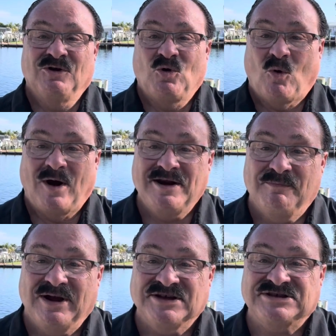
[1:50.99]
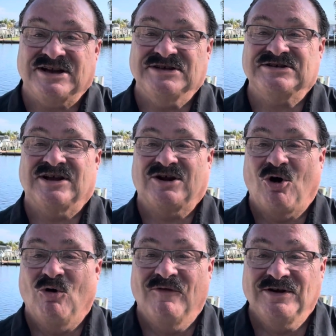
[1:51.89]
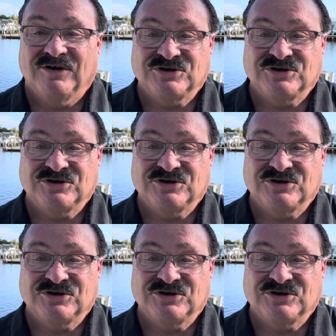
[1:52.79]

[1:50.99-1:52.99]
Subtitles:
quite a bit since COVID or